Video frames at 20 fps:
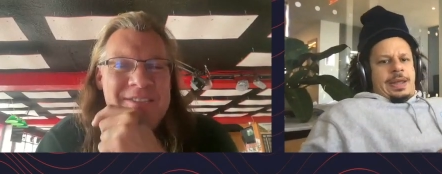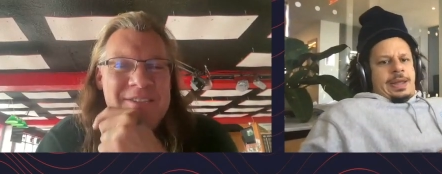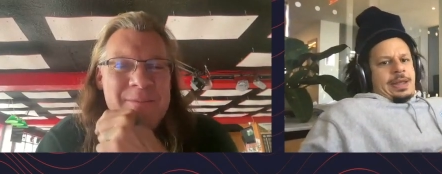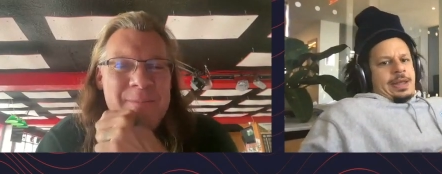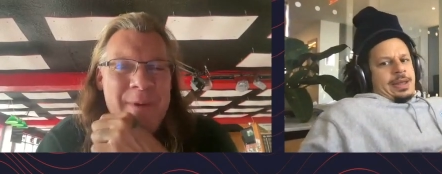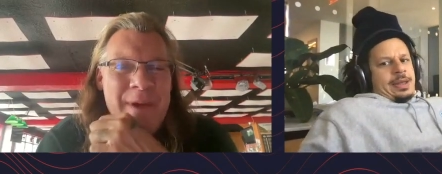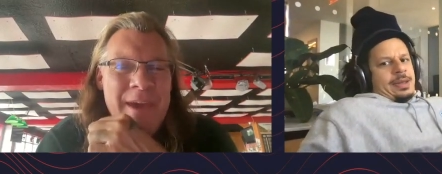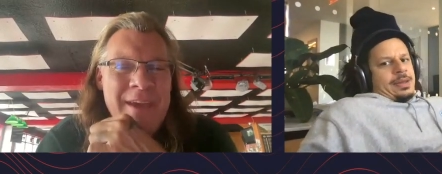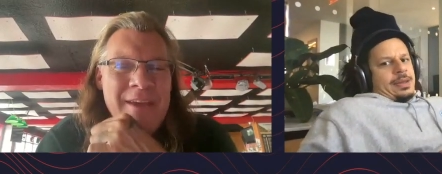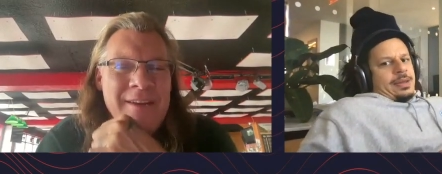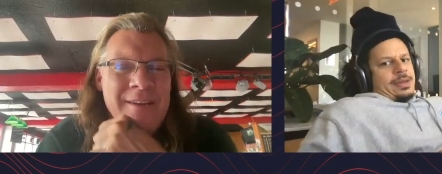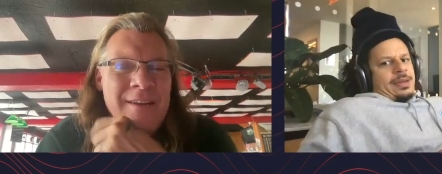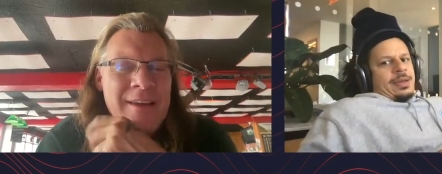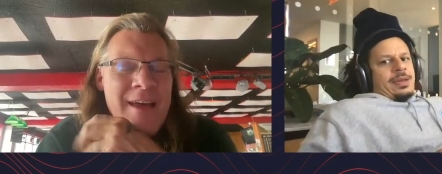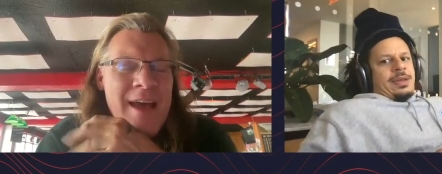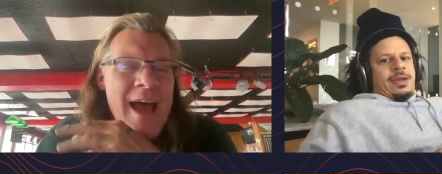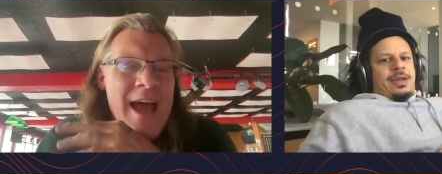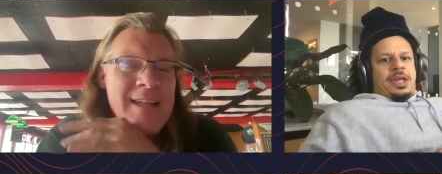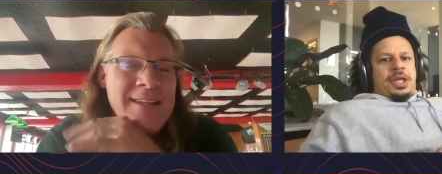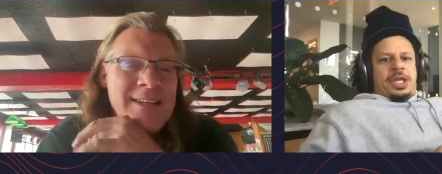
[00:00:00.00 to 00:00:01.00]
Speaker 1: the pain.
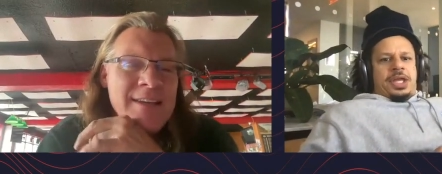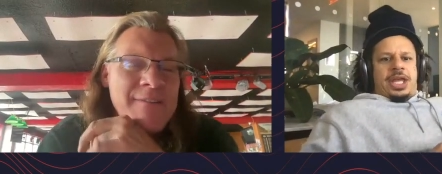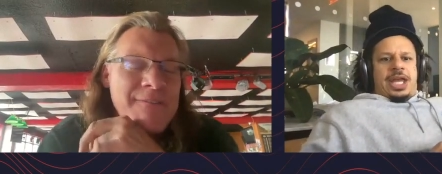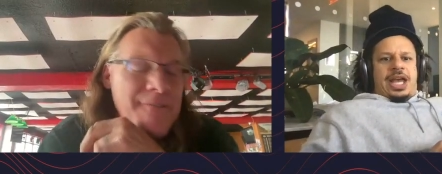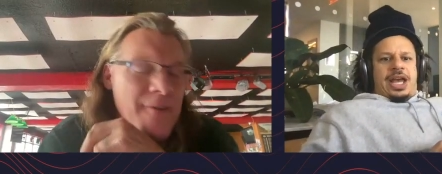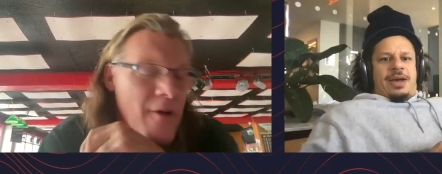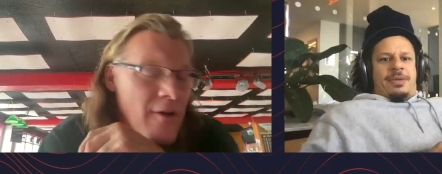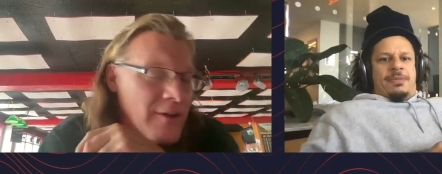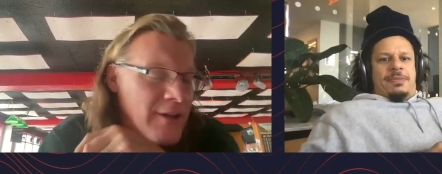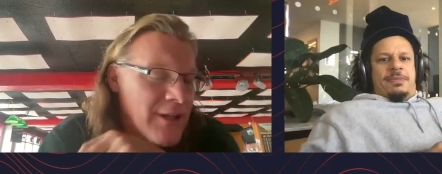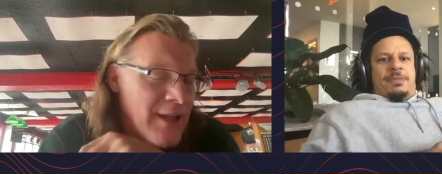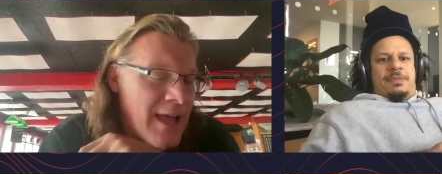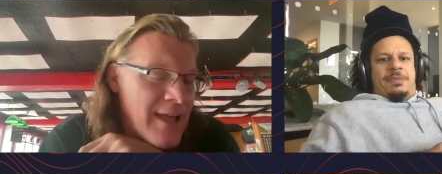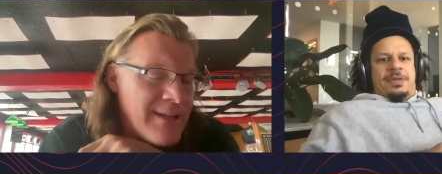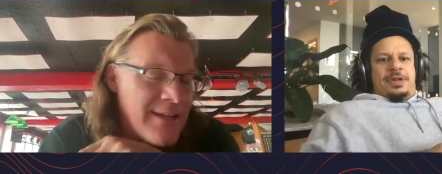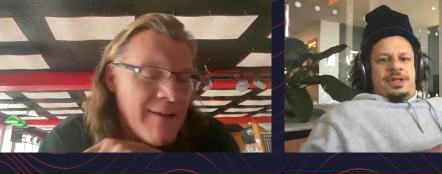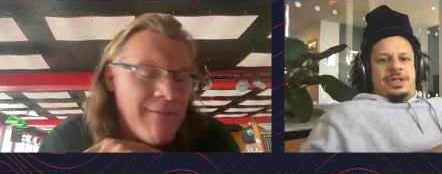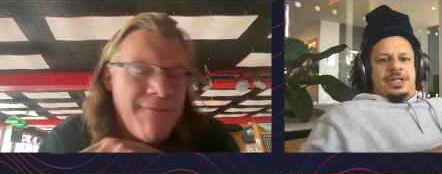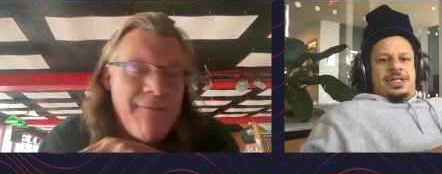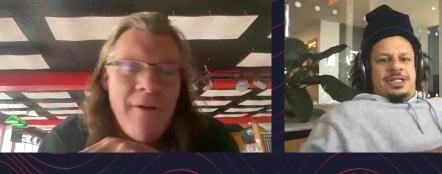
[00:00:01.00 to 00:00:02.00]
I did yeah. fall on a, I
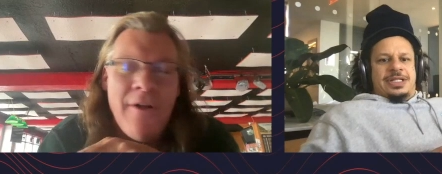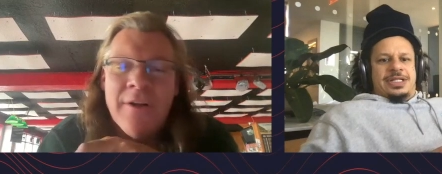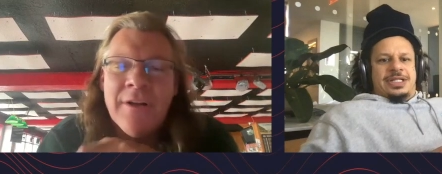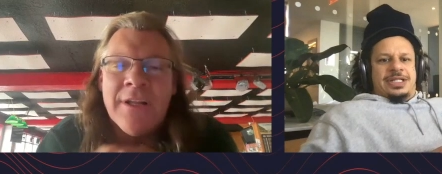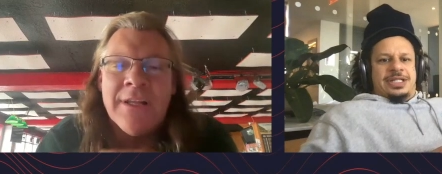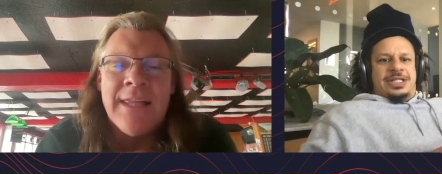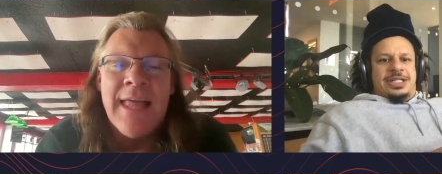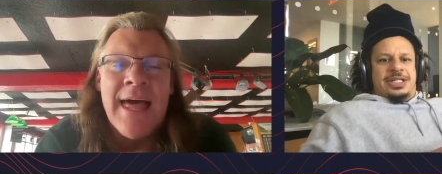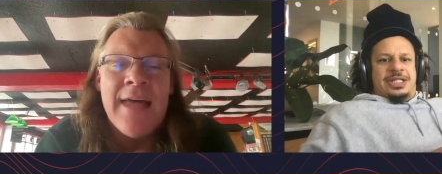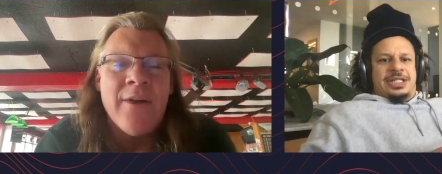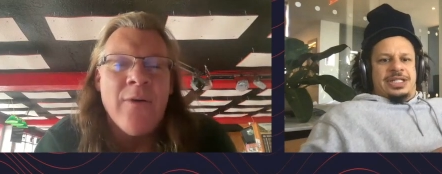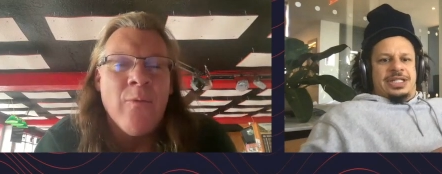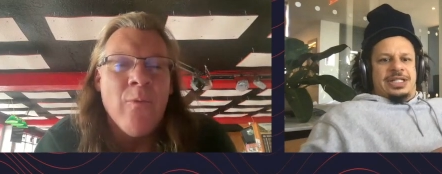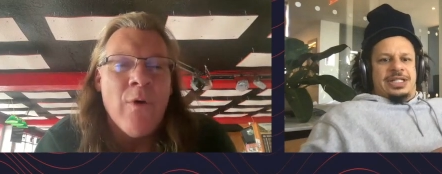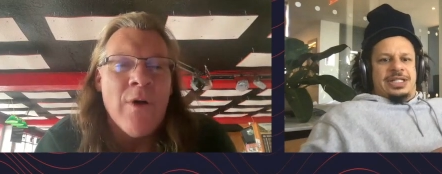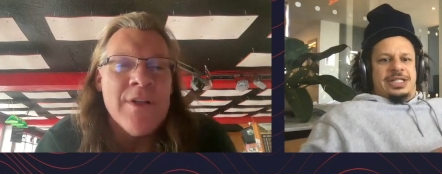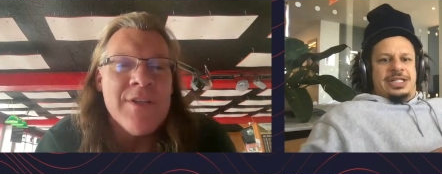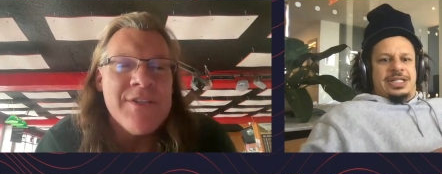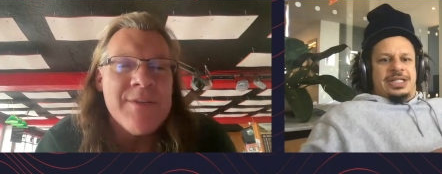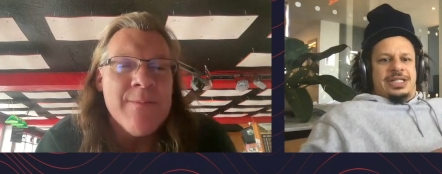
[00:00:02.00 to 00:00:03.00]
did fall on a ladder
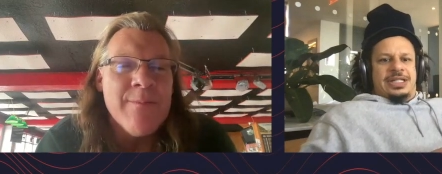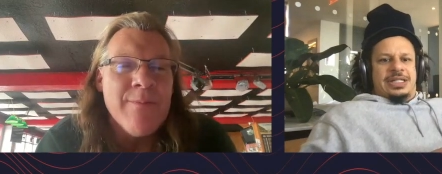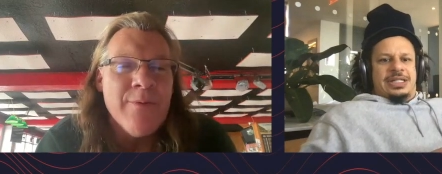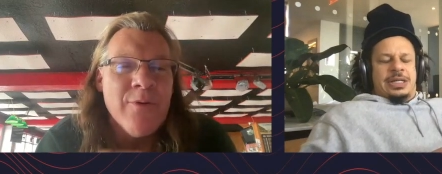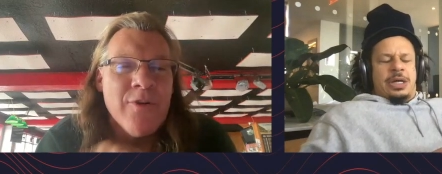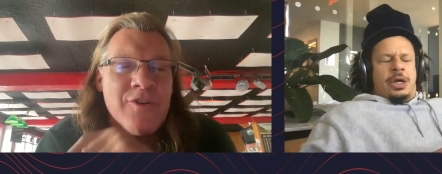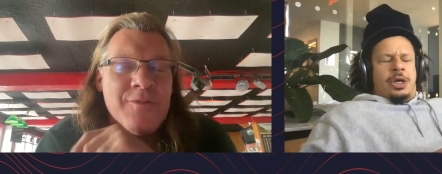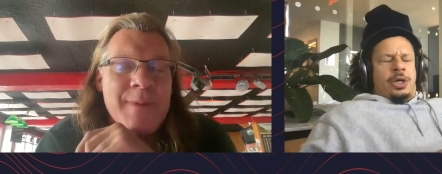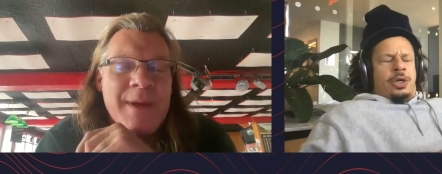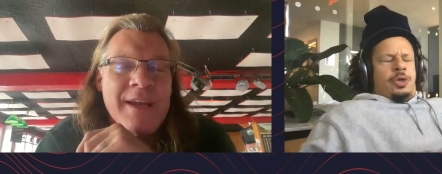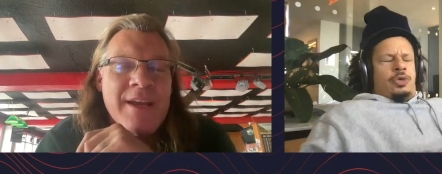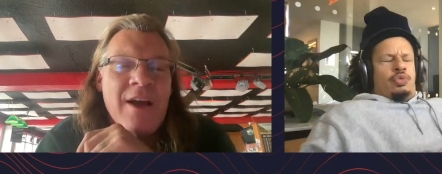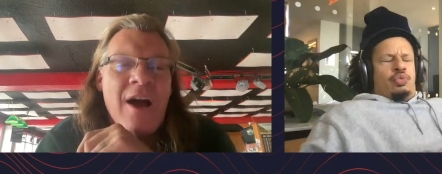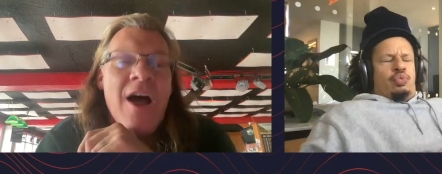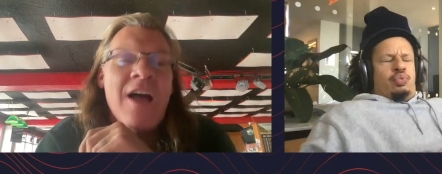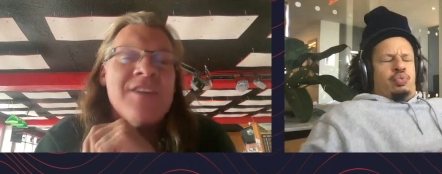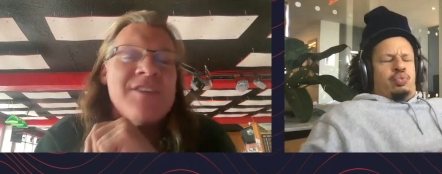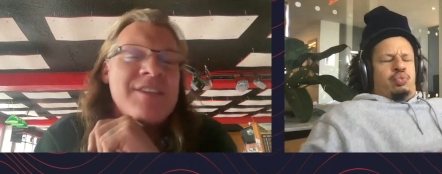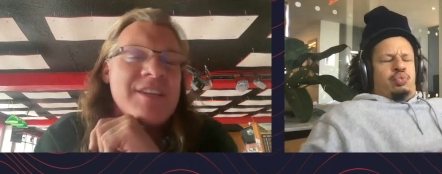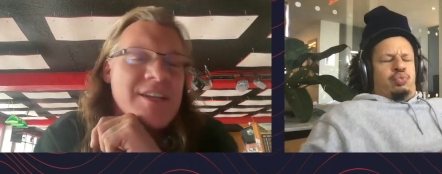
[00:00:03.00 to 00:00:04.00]
once and bruise my
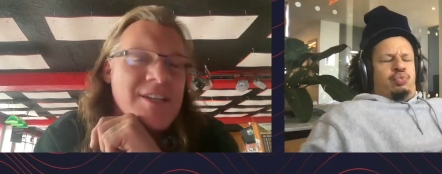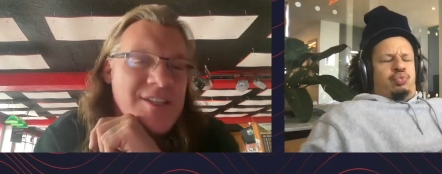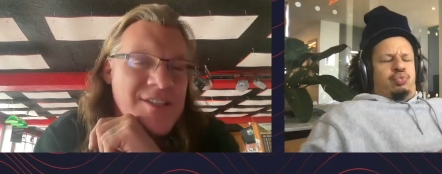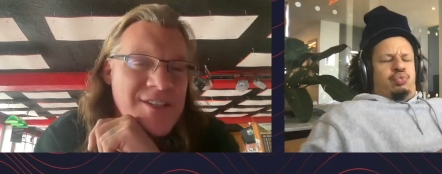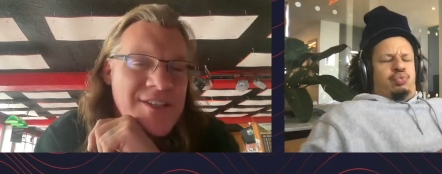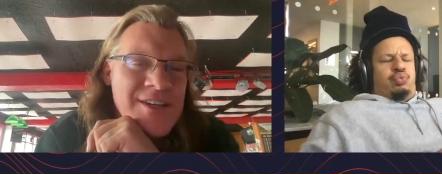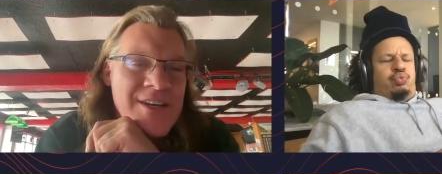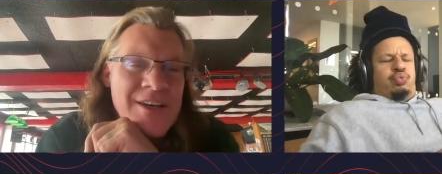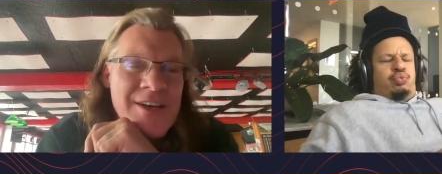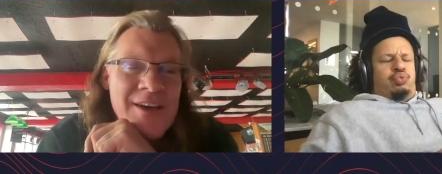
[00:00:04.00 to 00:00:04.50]
coccyx,